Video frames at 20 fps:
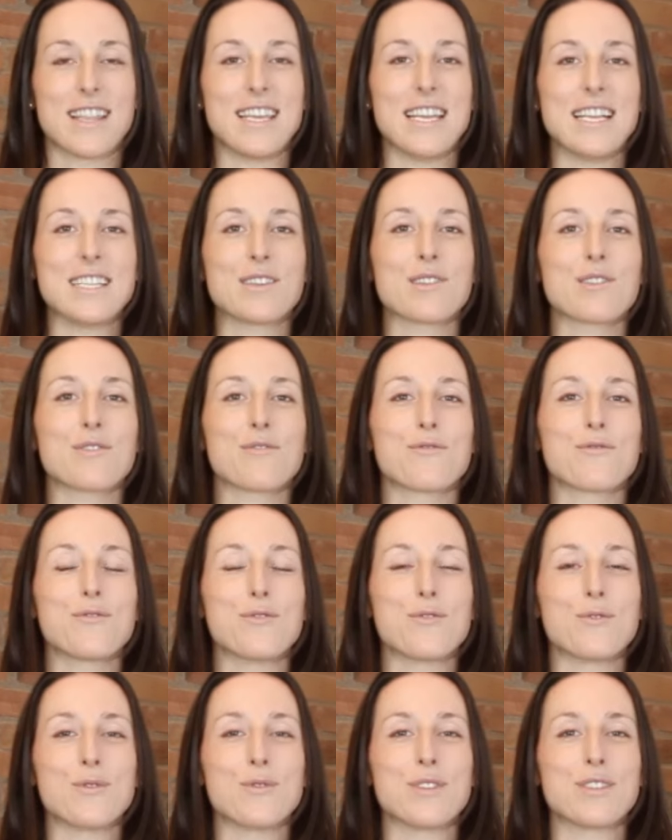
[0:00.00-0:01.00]
These are the
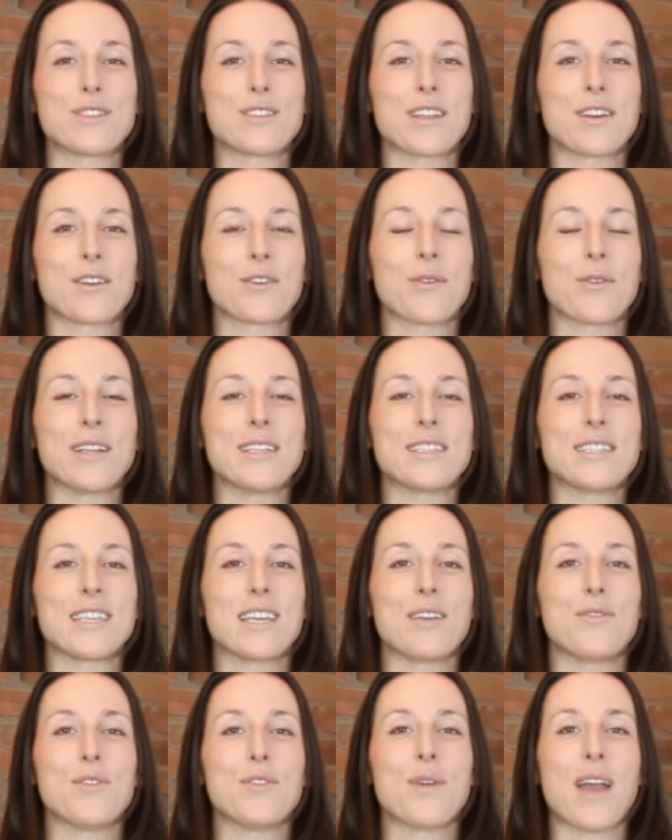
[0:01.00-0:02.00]
foods that are going to
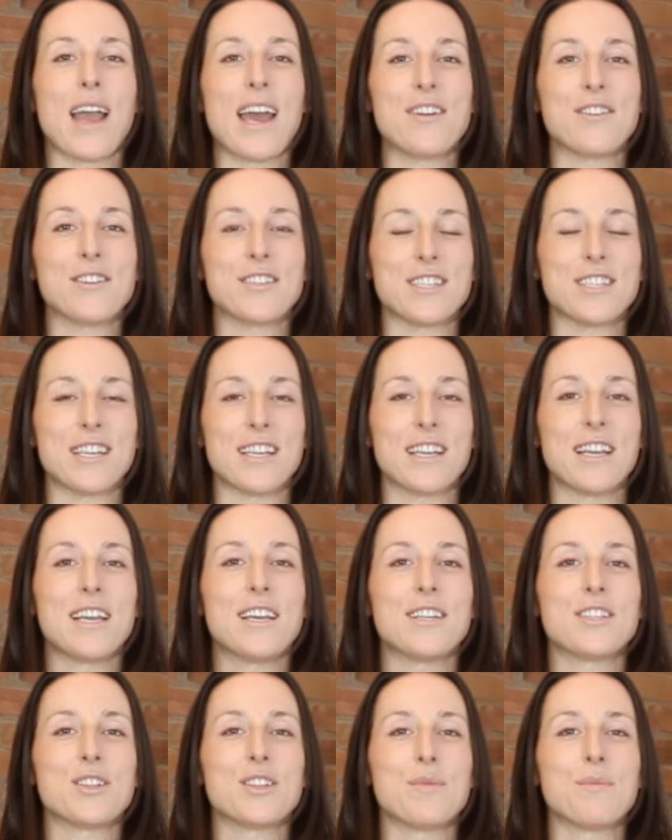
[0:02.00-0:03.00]
give you
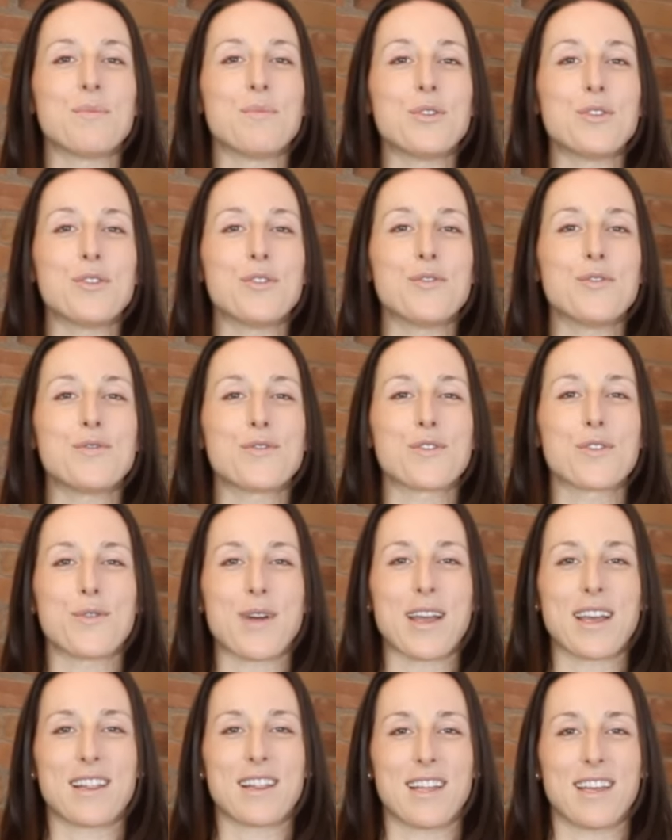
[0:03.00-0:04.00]
energy to move
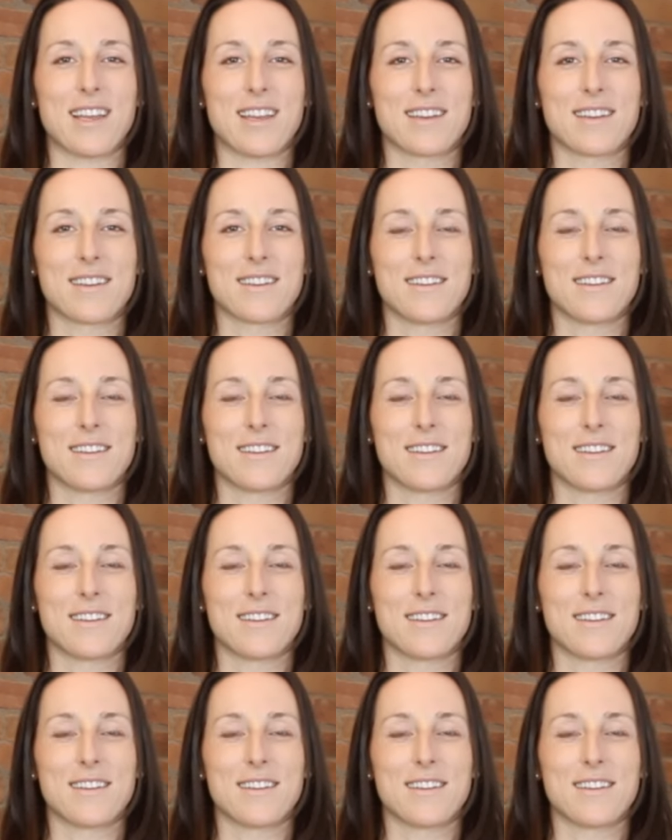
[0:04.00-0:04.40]
quickly.